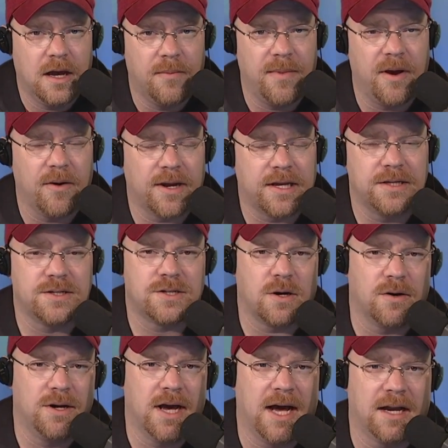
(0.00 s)
Americans
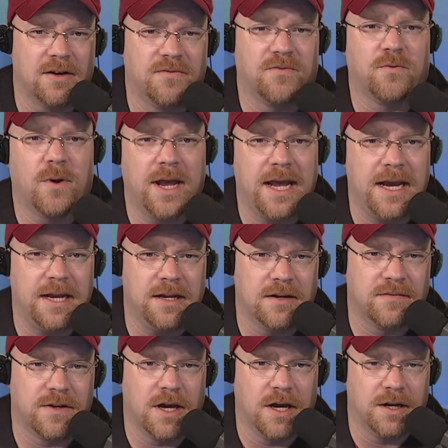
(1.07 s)
are not afraid
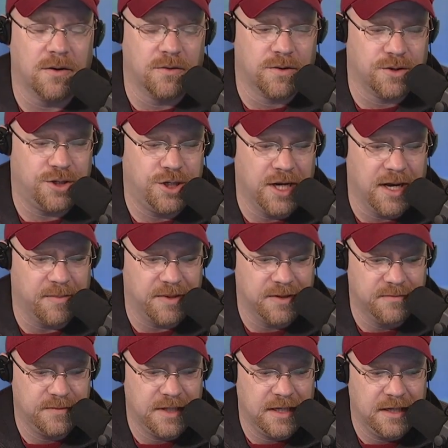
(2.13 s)
of gun ownership.
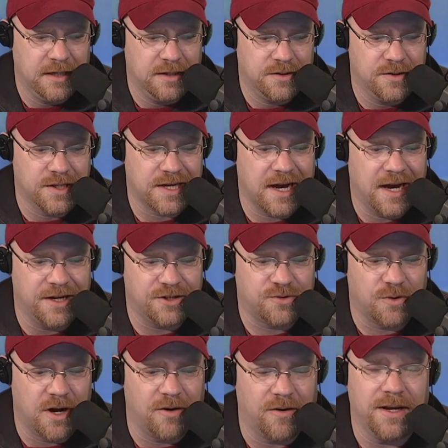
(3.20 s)
To the
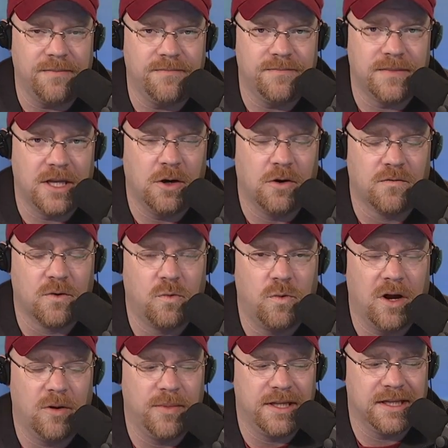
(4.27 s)
contrary, they
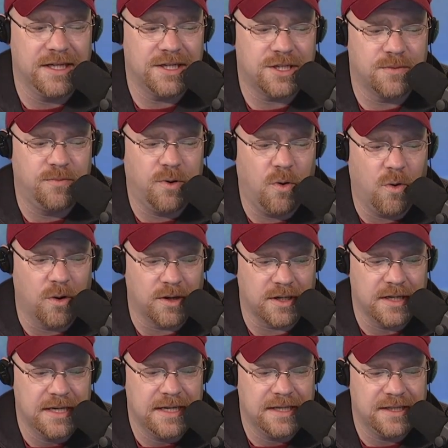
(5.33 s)
overwhelmingly
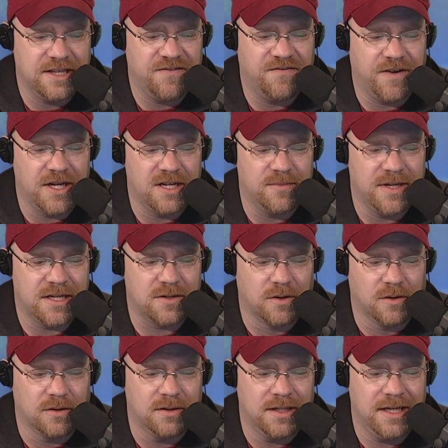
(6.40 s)
support the
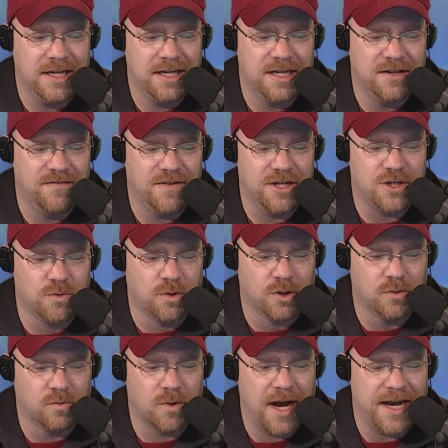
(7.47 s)
fundamental
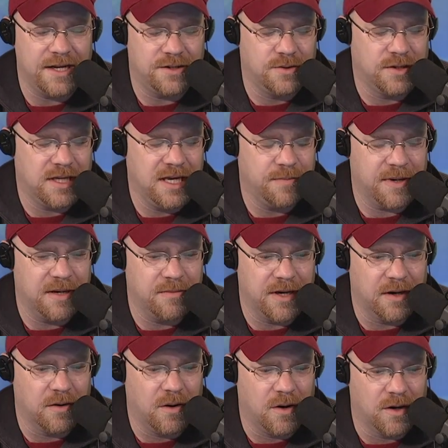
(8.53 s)
individual right to keep and
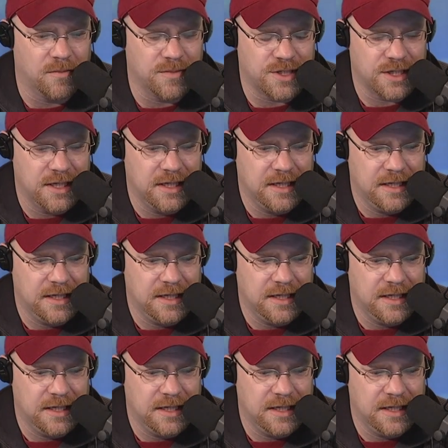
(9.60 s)
bear arms.